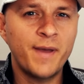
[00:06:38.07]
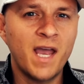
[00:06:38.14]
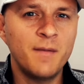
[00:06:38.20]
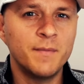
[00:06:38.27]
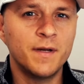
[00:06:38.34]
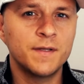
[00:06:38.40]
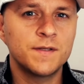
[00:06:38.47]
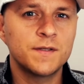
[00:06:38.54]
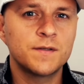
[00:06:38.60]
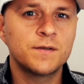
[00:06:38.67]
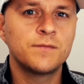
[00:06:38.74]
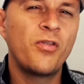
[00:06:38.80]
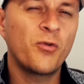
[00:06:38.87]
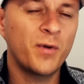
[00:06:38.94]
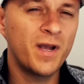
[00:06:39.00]

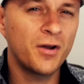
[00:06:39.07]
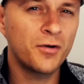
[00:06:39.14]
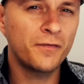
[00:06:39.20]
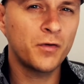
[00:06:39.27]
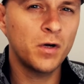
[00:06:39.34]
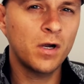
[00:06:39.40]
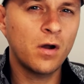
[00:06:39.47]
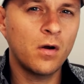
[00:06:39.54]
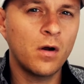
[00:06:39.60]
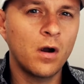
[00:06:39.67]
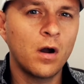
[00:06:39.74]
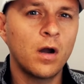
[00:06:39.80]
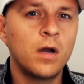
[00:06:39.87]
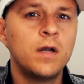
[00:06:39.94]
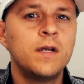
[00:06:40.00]
payments, $300 for a
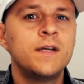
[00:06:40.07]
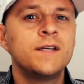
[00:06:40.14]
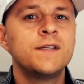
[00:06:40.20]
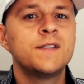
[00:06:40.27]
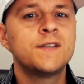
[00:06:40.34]
car,